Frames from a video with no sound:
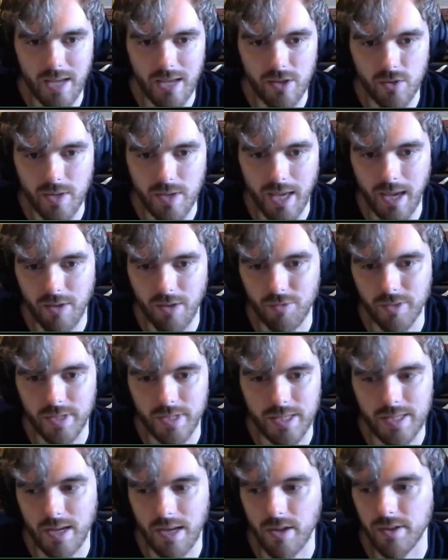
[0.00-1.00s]
You can't
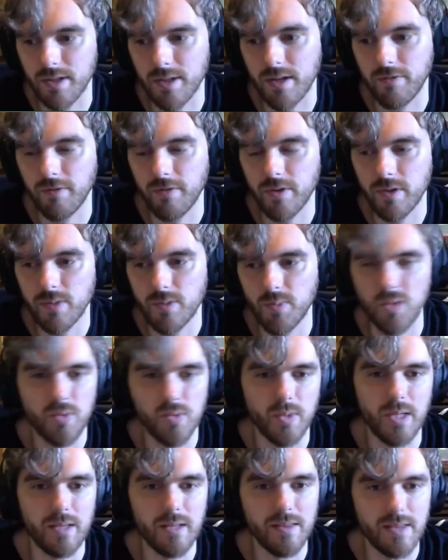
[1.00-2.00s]
really tell the difference
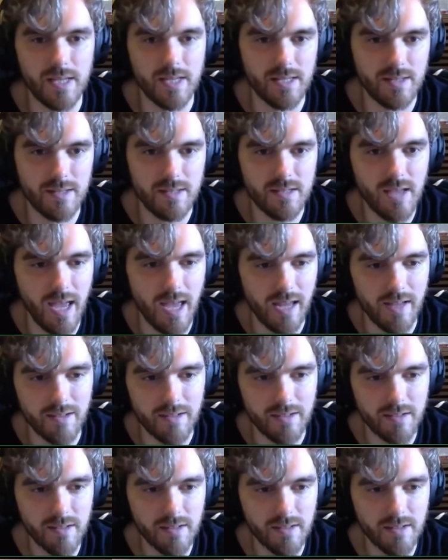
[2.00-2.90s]
between this and